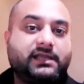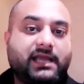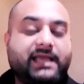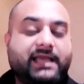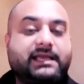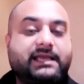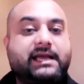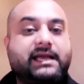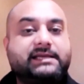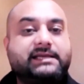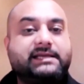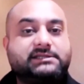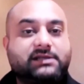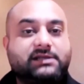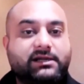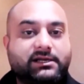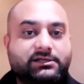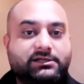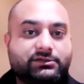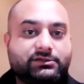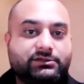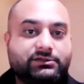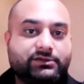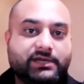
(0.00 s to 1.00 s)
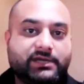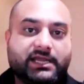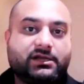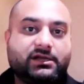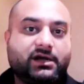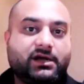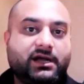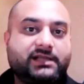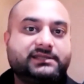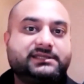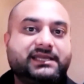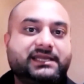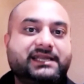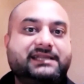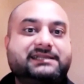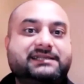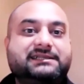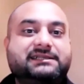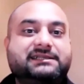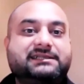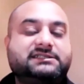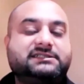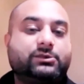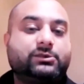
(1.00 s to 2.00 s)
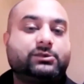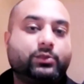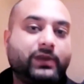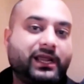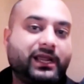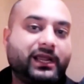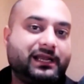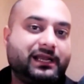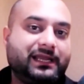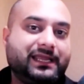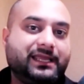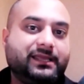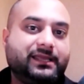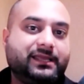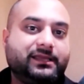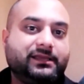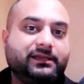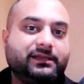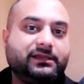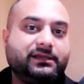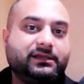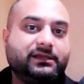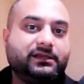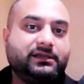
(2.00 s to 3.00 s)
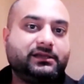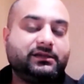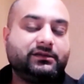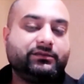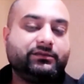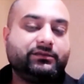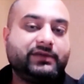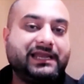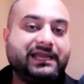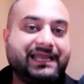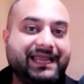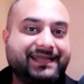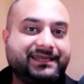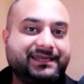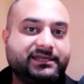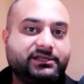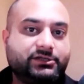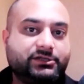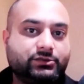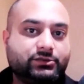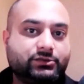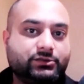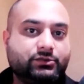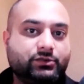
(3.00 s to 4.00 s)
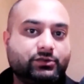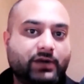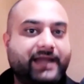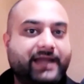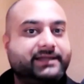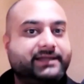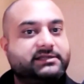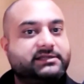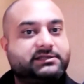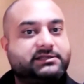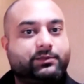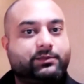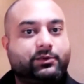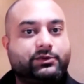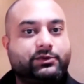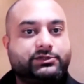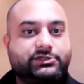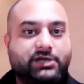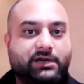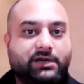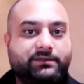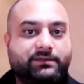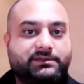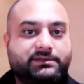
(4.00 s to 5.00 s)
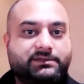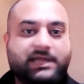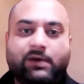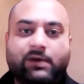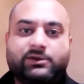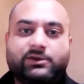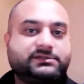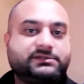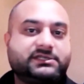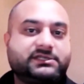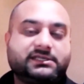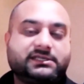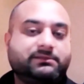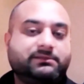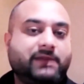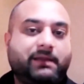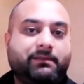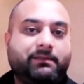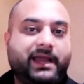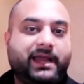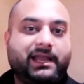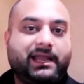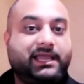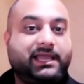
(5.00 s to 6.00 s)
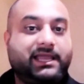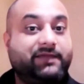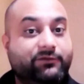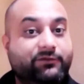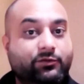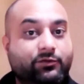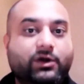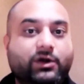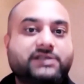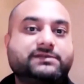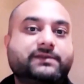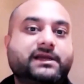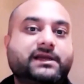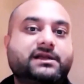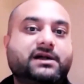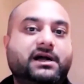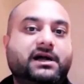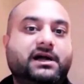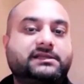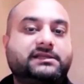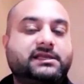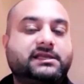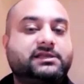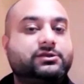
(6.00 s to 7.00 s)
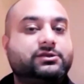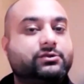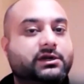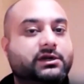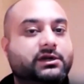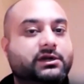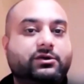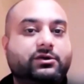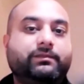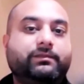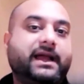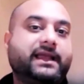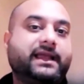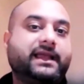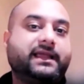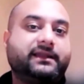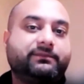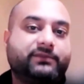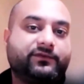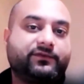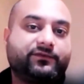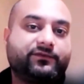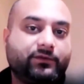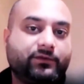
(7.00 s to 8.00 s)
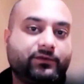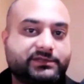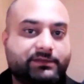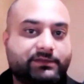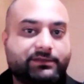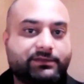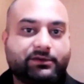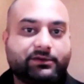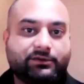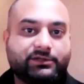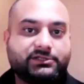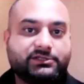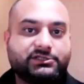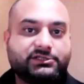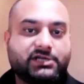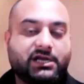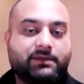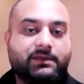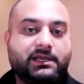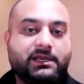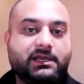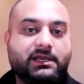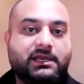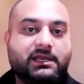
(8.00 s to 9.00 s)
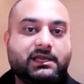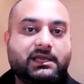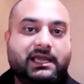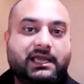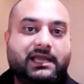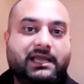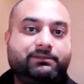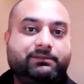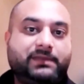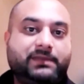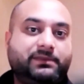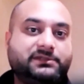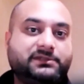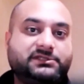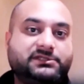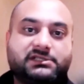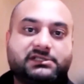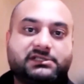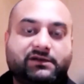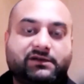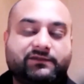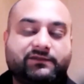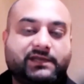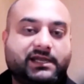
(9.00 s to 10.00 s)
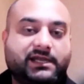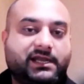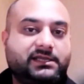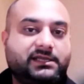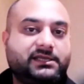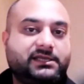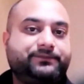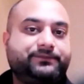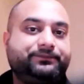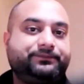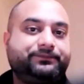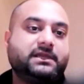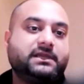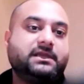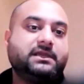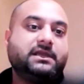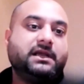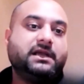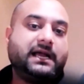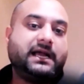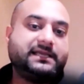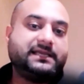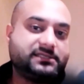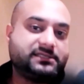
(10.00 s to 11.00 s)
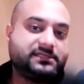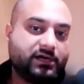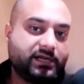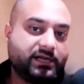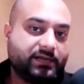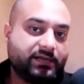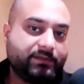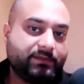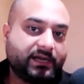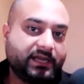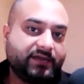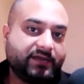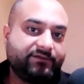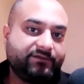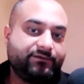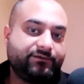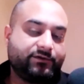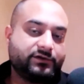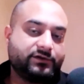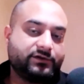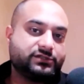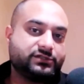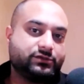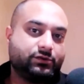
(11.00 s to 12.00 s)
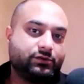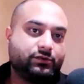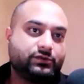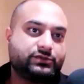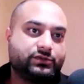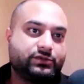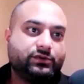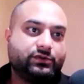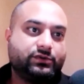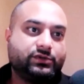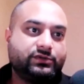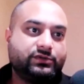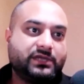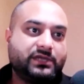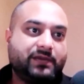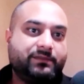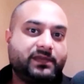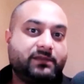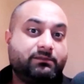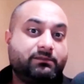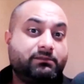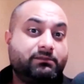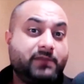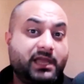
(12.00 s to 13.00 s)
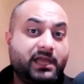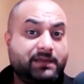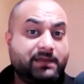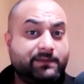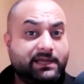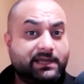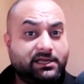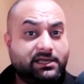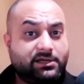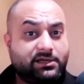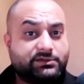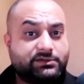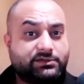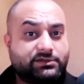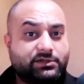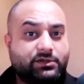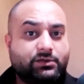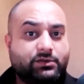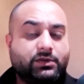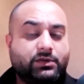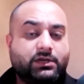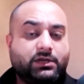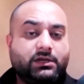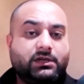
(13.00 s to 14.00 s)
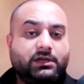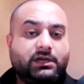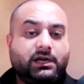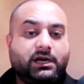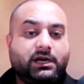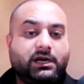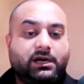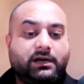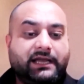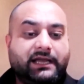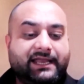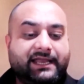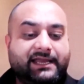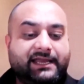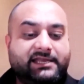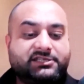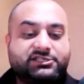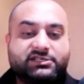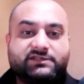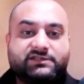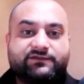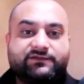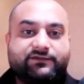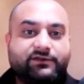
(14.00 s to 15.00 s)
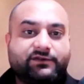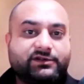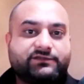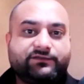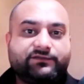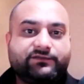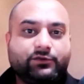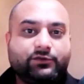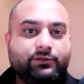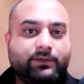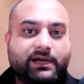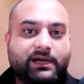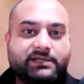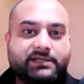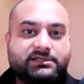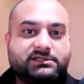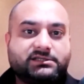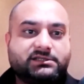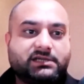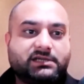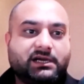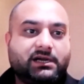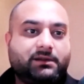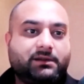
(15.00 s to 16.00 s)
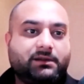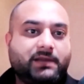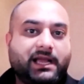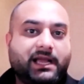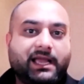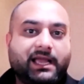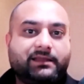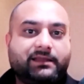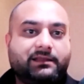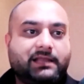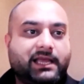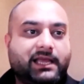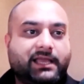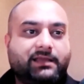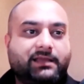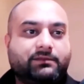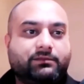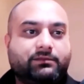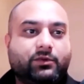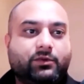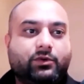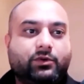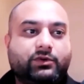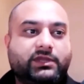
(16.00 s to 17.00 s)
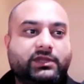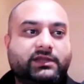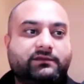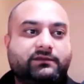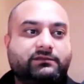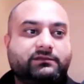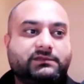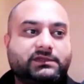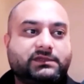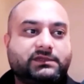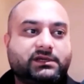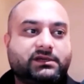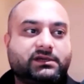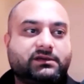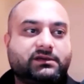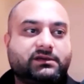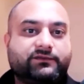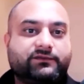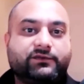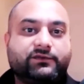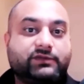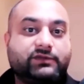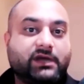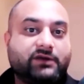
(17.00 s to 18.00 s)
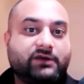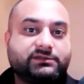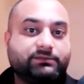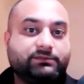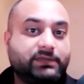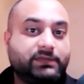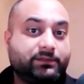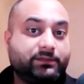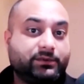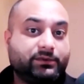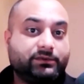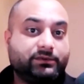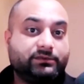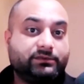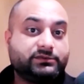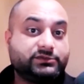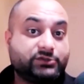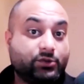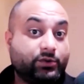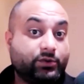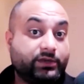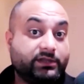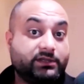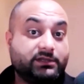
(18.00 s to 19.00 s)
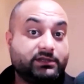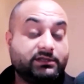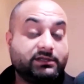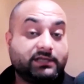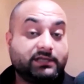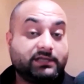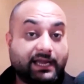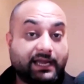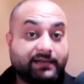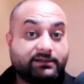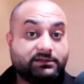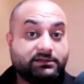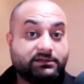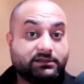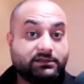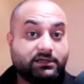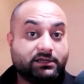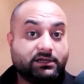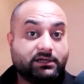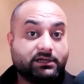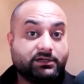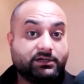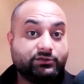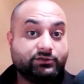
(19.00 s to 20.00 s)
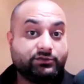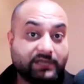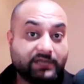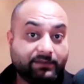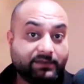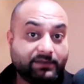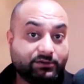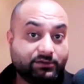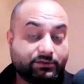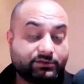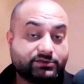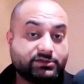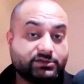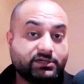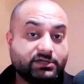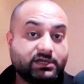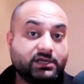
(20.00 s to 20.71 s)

I started to create content directly related to IT support jobs. That was just in my mind. Like, if you watch my content, you're going to go back and perform something on the job. And people just love that idea. I started my first course on Udemy many years ago. And in just first few months, I had like more than a few thousand people joined that Udemy course.